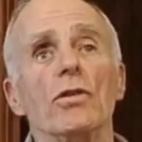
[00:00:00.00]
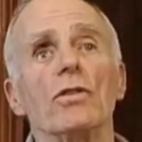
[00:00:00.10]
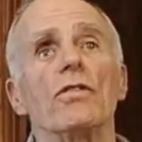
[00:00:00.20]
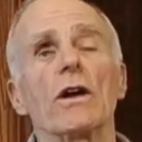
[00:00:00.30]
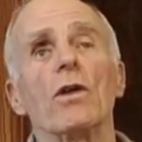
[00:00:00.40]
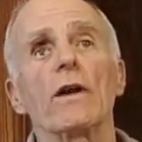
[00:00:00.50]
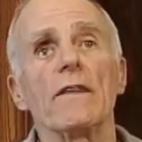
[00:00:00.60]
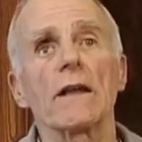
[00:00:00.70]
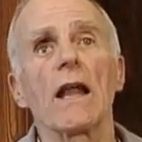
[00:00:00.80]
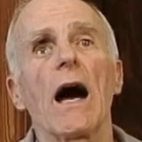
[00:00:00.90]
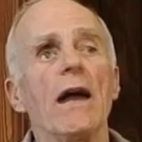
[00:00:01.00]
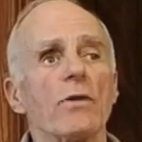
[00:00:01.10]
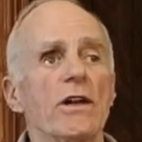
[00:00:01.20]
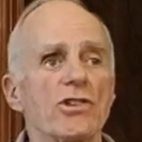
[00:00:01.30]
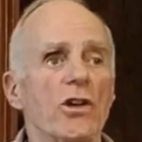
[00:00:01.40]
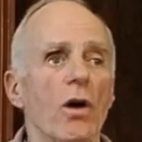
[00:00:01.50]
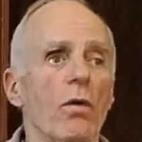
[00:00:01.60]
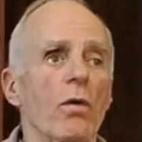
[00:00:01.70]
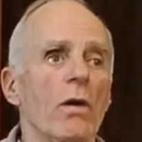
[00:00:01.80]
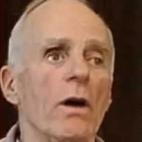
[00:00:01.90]
You could think, okay, the glide ratio
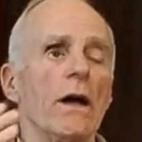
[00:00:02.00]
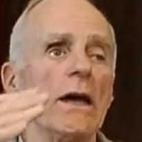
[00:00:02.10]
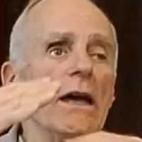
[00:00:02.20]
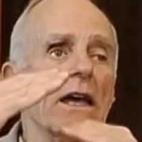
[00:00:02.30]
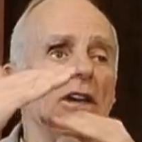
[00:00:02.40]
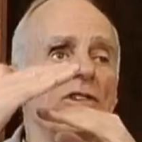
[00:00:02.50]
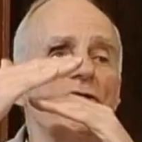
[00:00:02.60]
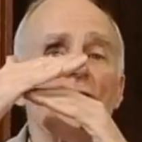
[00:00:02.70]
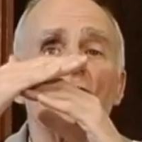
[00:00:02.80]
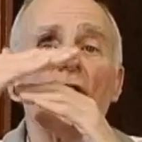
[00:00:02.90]
is